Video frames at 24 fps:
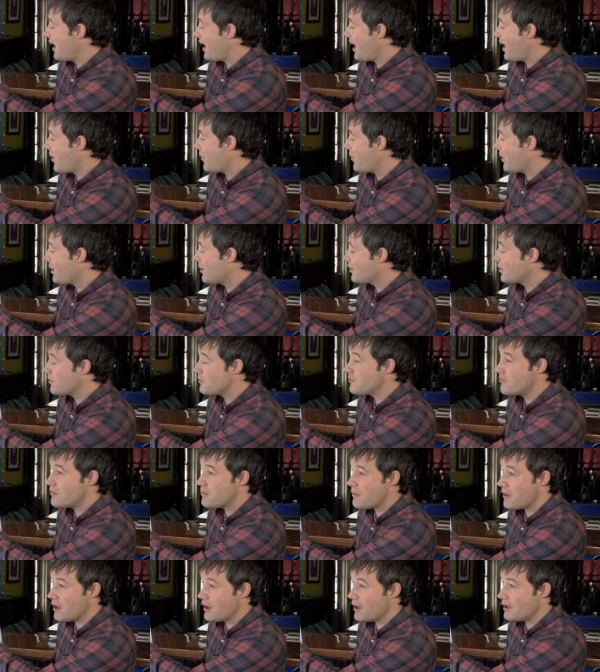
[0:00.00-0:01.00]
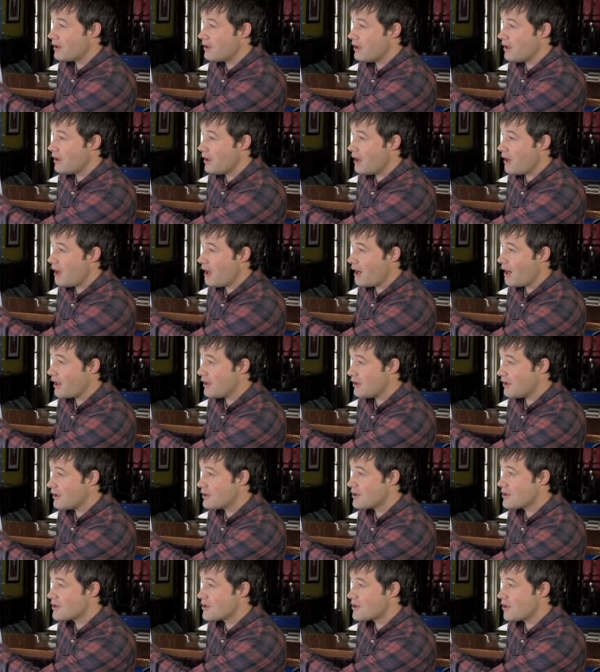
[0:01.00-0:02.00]
and we ended up repairing it, and I
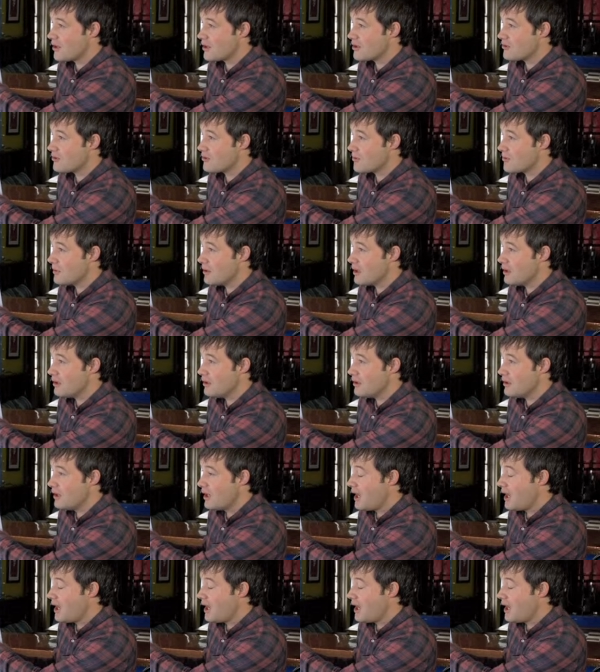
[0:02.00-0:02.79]
think it's a solid repair.